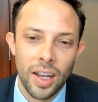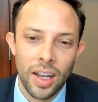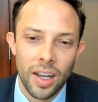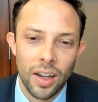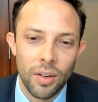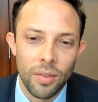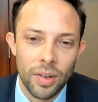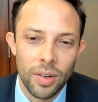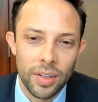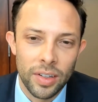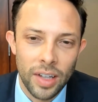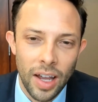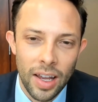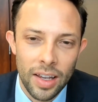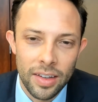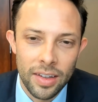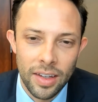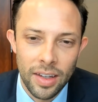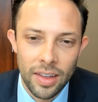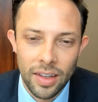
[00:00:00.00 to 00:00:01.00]
In
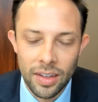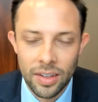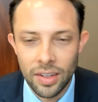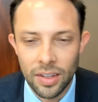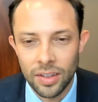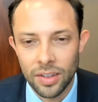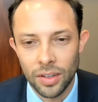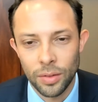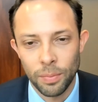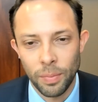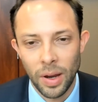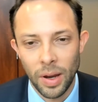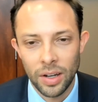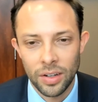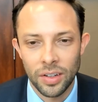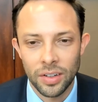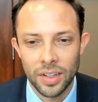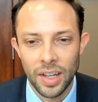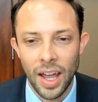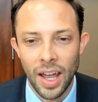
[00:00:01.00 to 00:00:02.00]
Wisconsin, this is a special
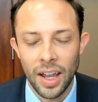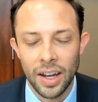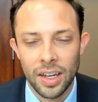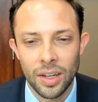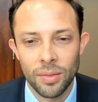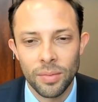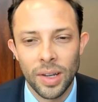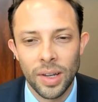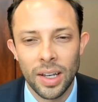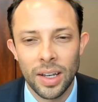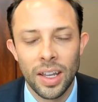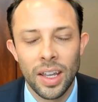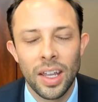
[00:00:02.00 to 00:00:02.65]
document.